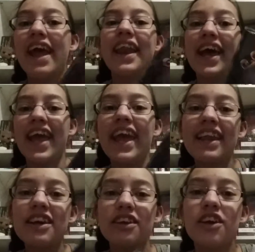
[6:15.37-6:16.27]
And I
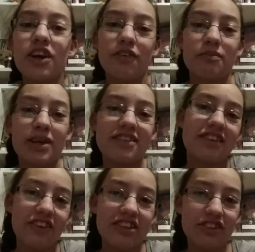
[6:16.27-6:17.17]
hate it when my
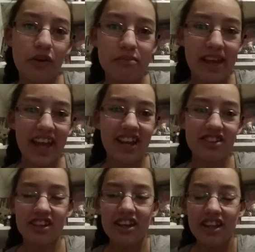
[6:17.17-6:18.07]
series don't match.